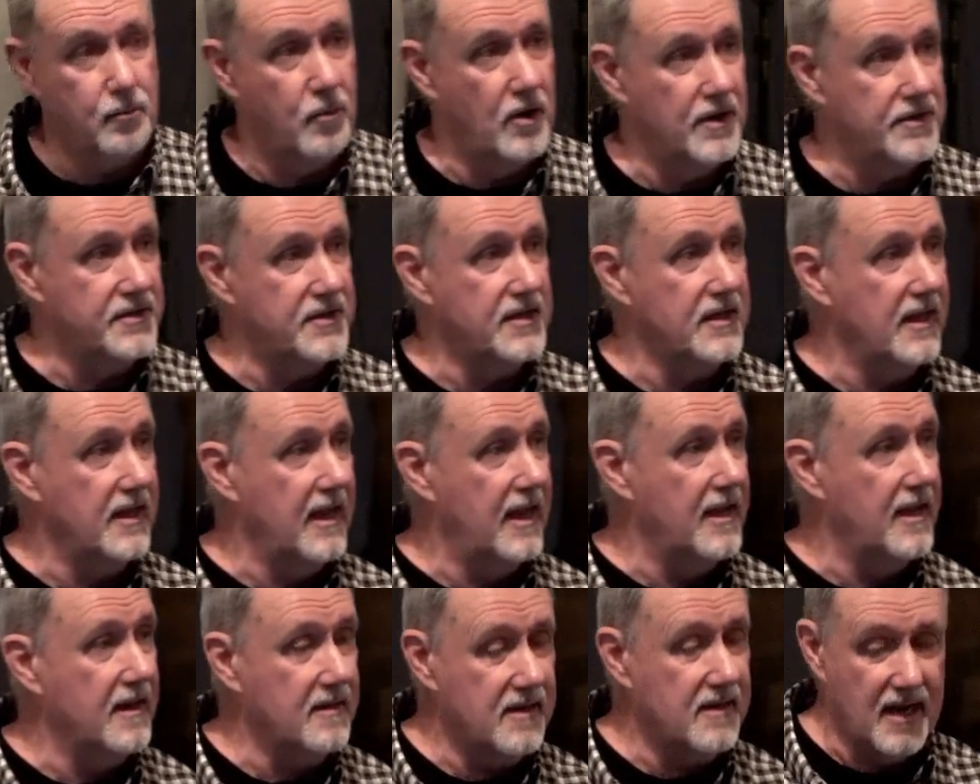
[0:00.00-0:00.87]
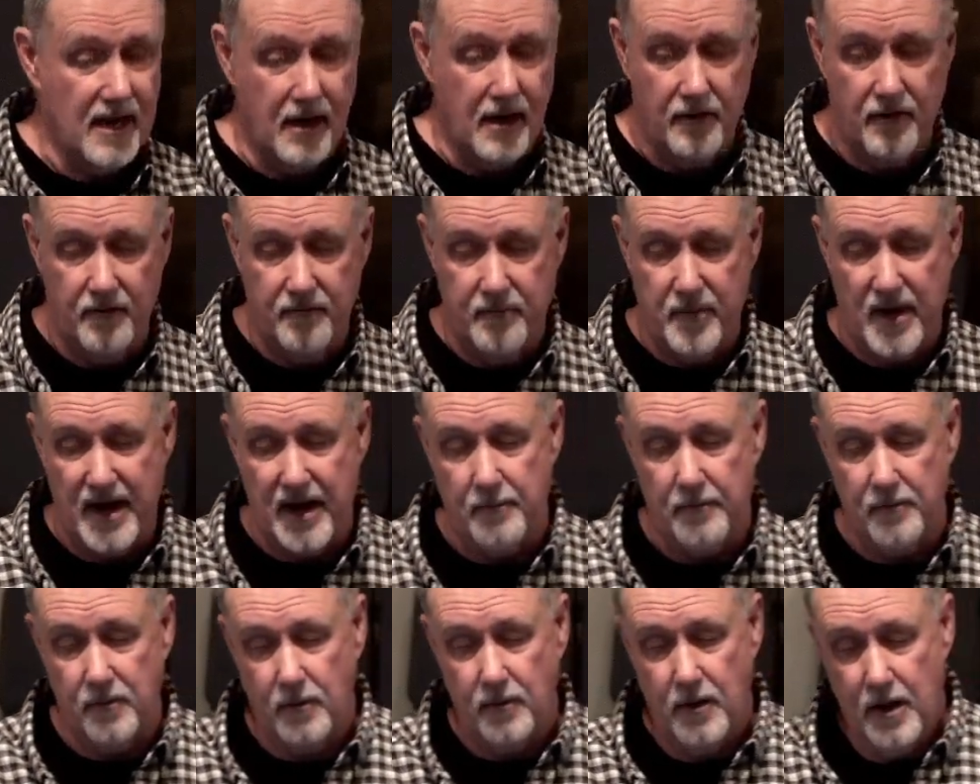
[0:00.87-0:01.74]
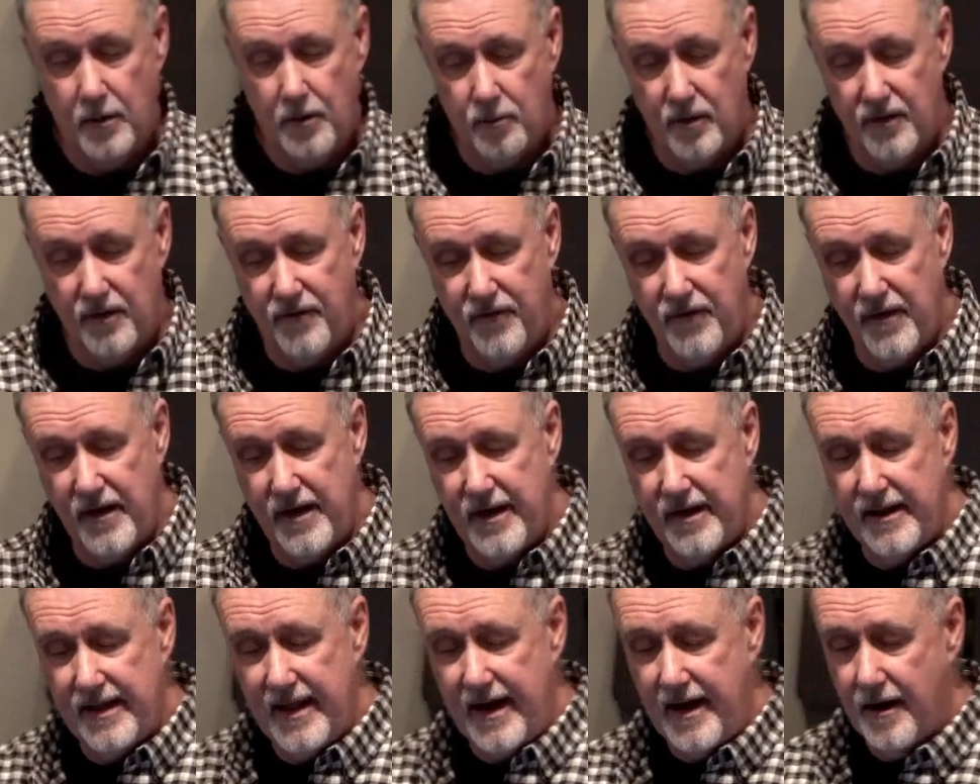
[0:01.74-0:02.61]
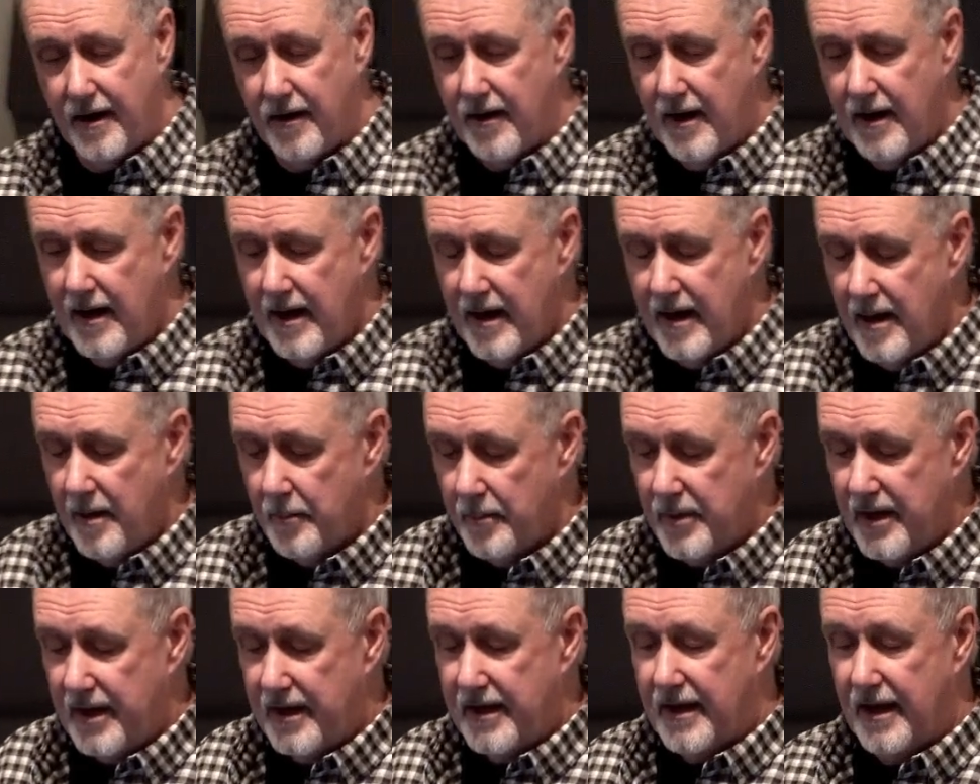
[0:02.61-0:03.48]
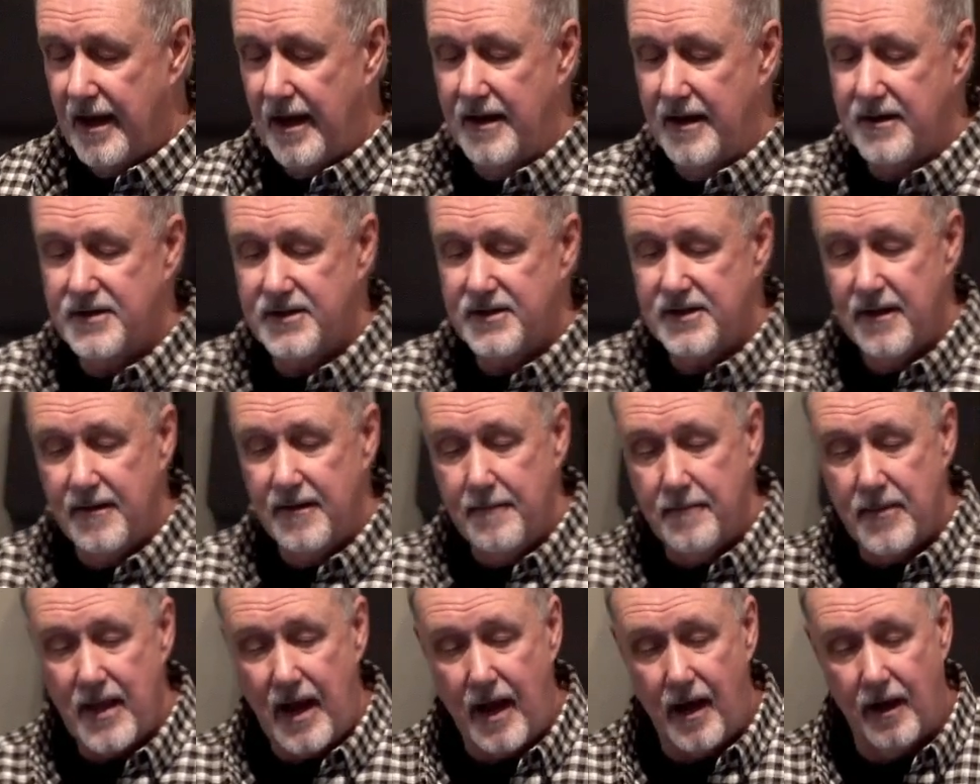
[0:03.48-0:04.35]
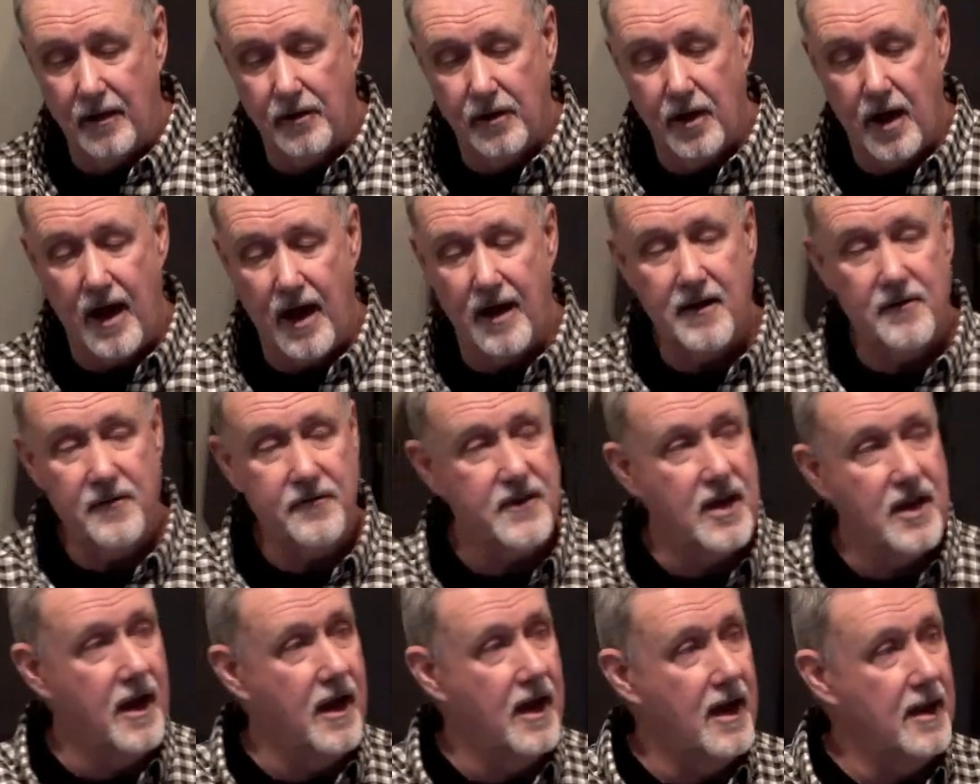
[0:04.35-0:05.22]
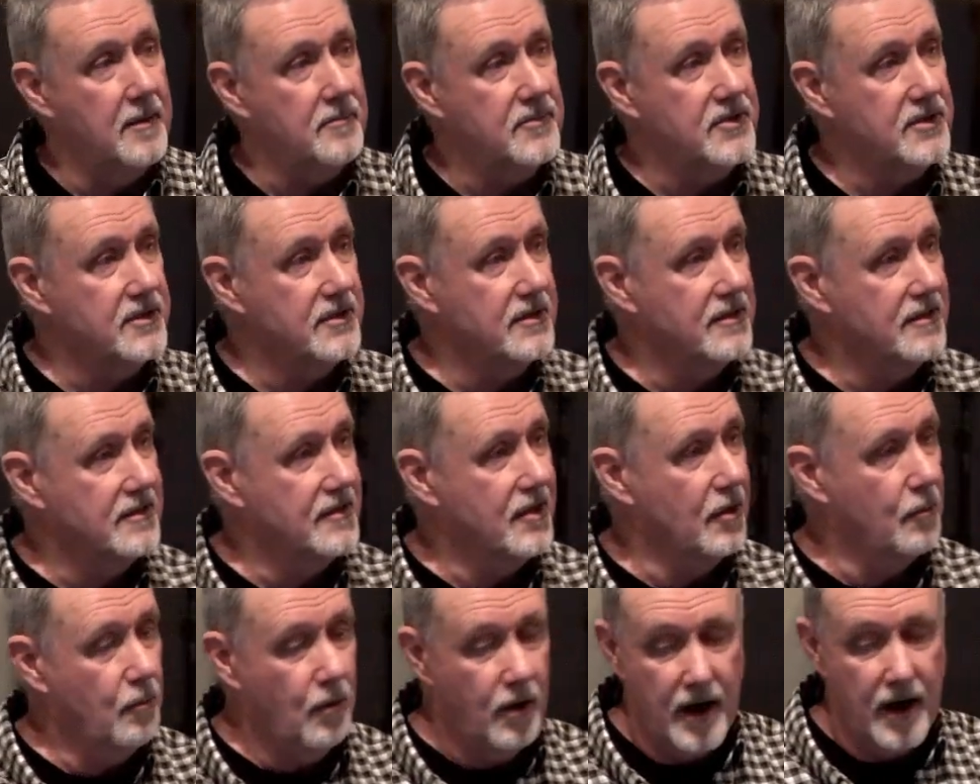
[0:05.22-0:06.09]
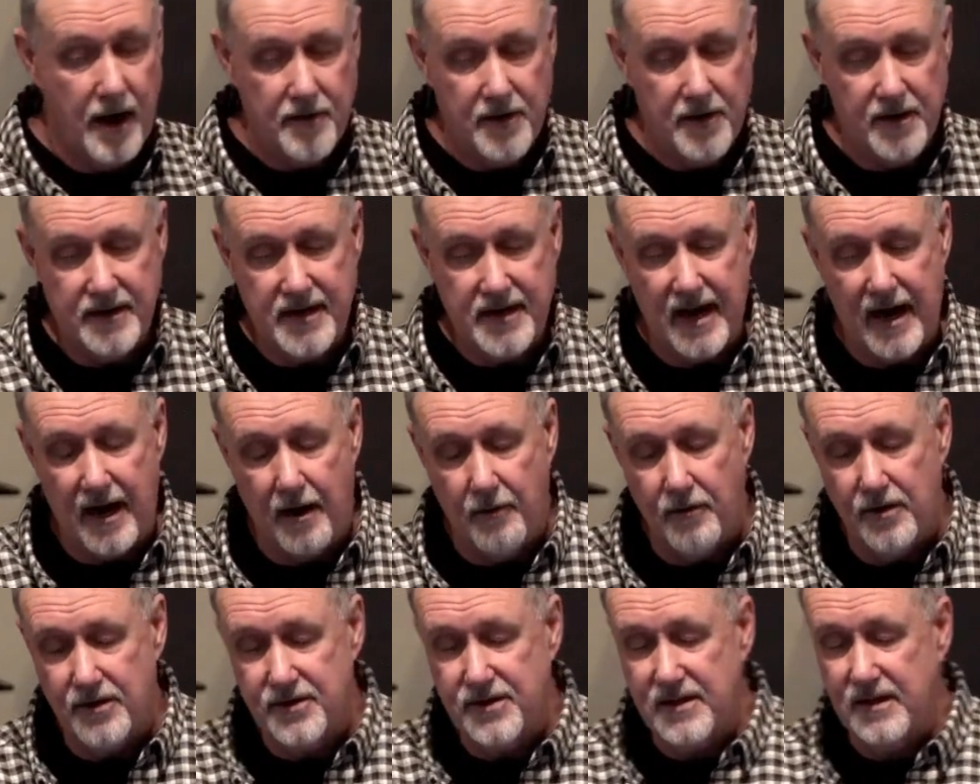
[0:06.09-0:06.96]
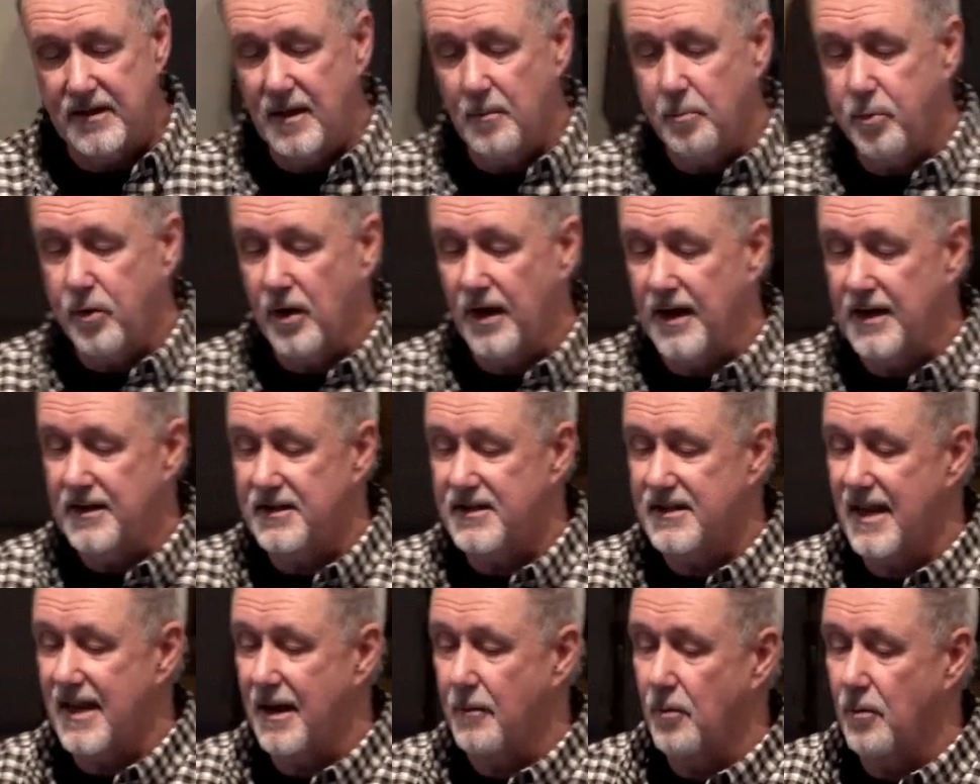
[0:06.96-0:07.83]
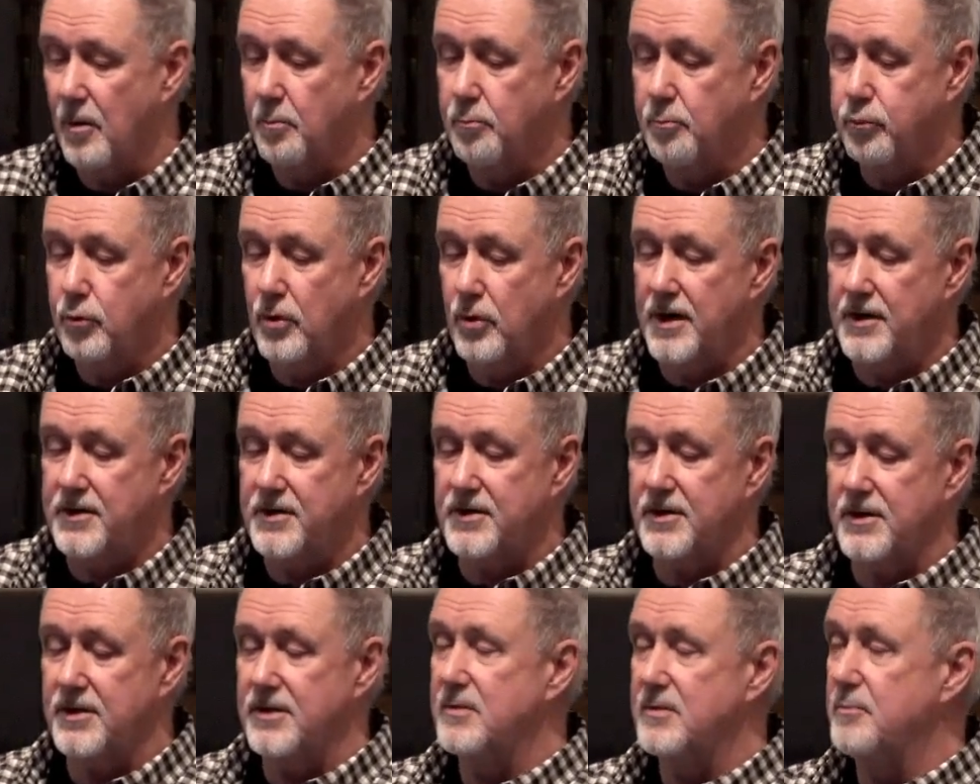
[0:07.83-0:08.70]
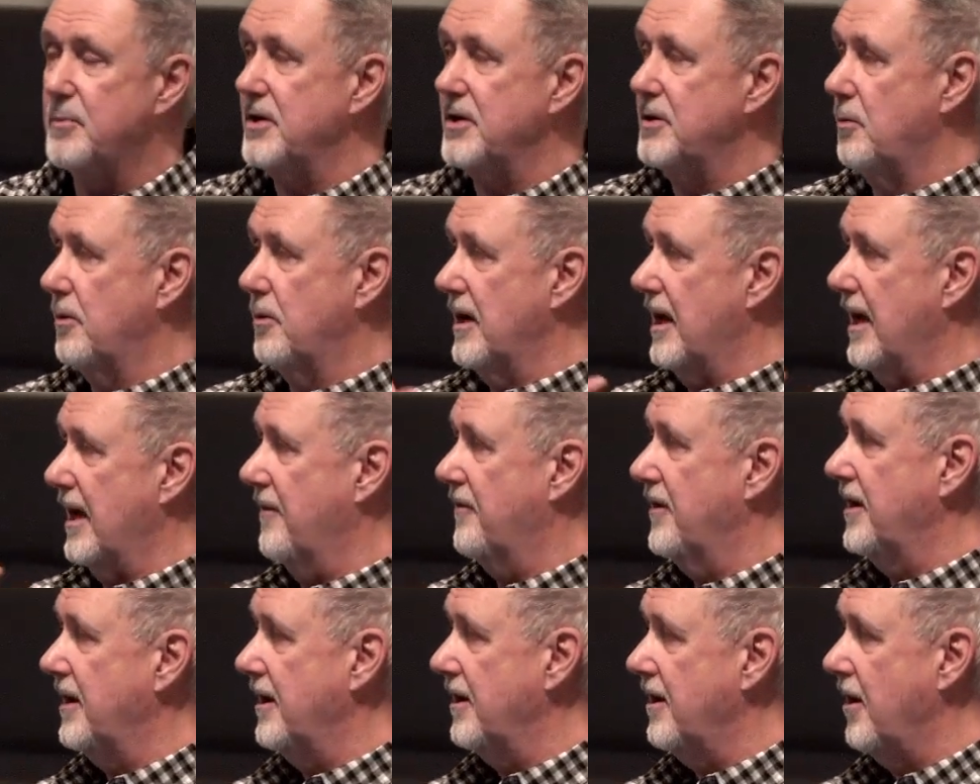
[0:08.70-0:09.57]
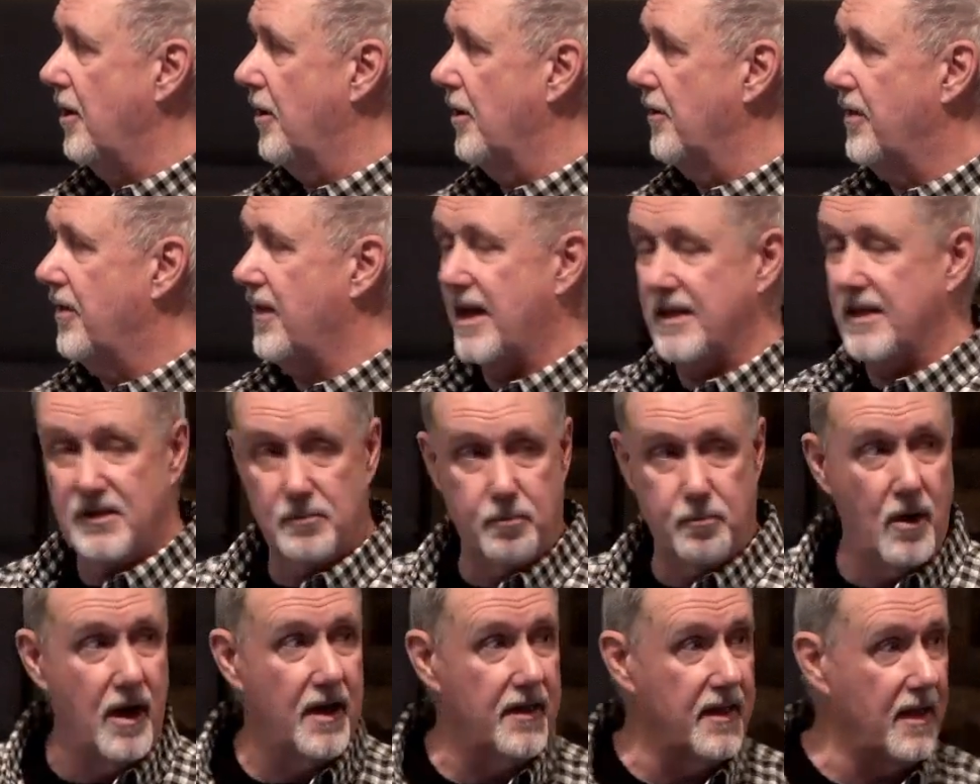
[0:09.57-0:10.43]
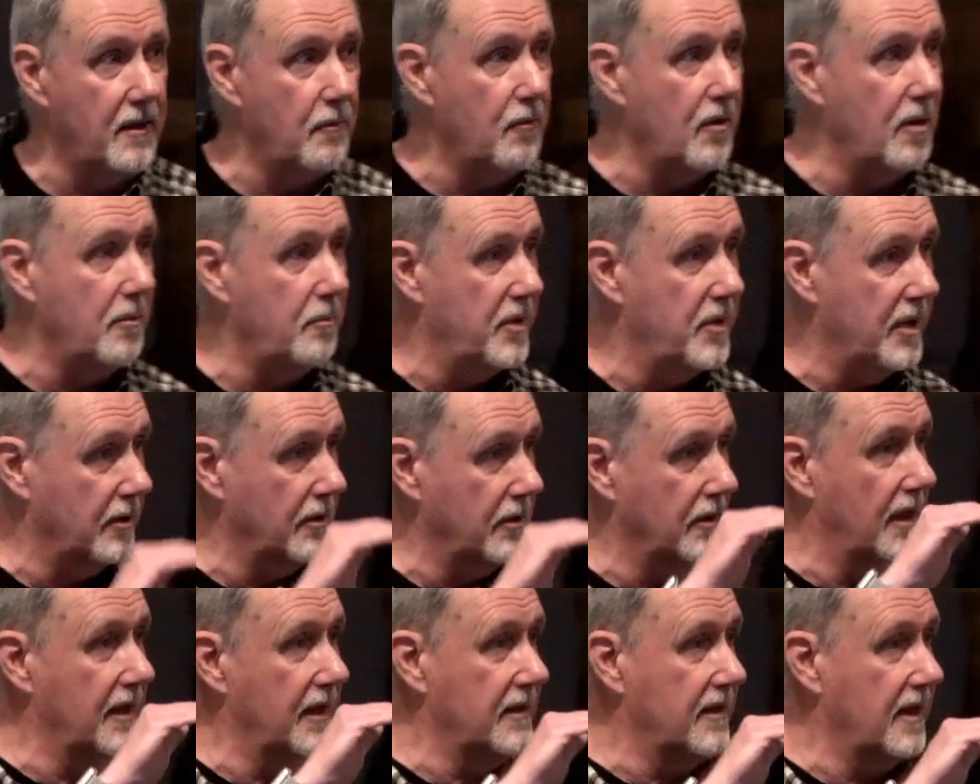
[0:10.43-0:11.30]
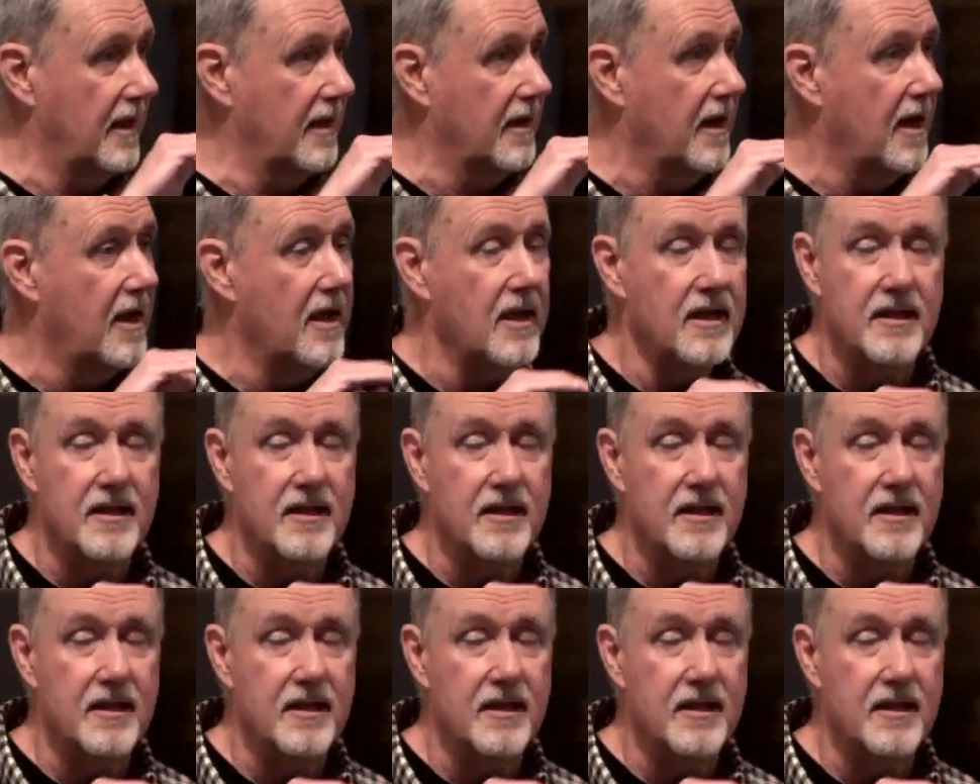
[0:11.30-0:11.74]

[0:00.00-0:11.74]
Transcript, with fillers: Once again, Tower of Babel would fit in there because a lot of times, there were other towers in the place that were bridges between heaven and earth. That's why they were built like that.